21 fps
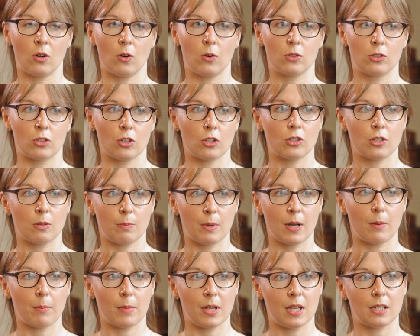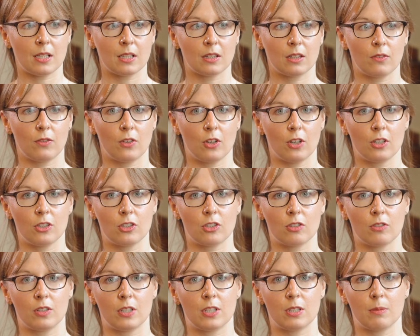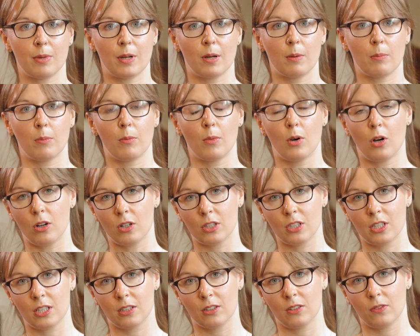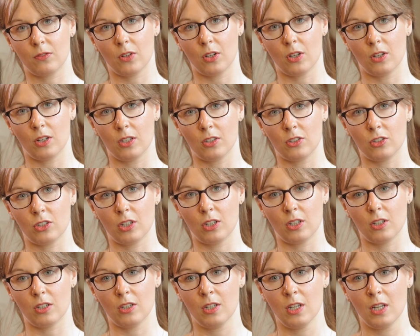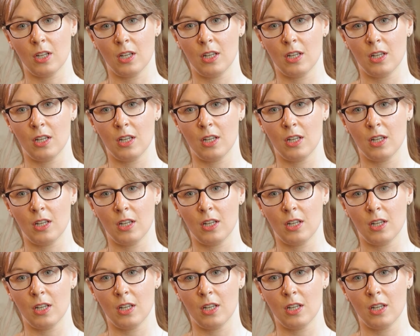not just about making the furniture, it's about marketing the furniture.